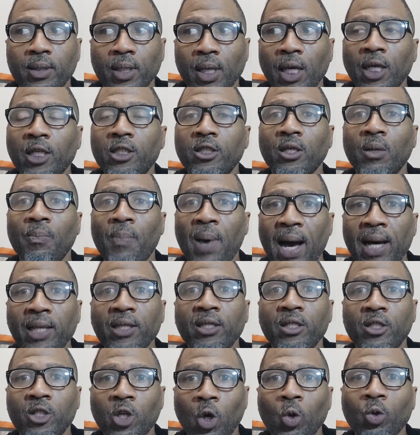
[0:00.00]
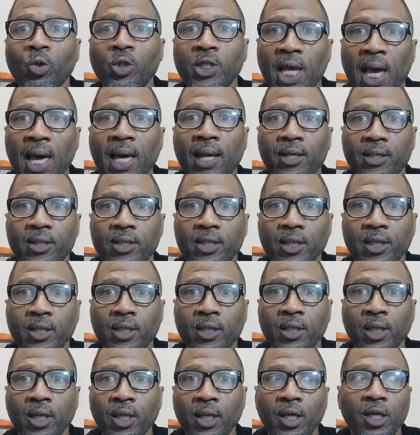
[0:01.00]
It's about the totality.
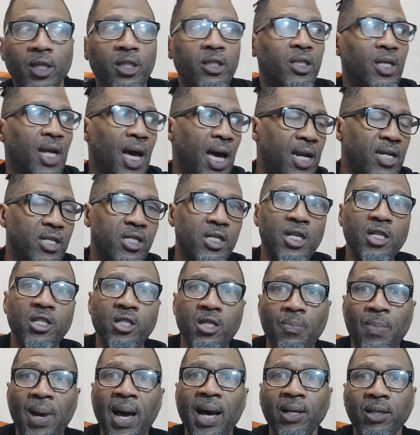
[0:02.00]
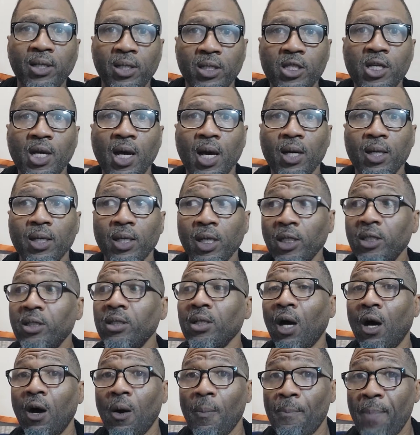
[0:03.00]
It's not just about T'Challa. It's
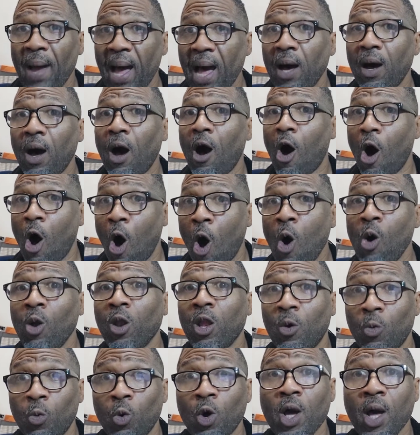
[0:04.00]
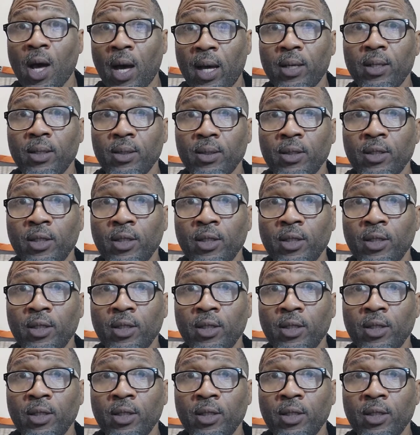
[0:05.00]
about all of Wakanda.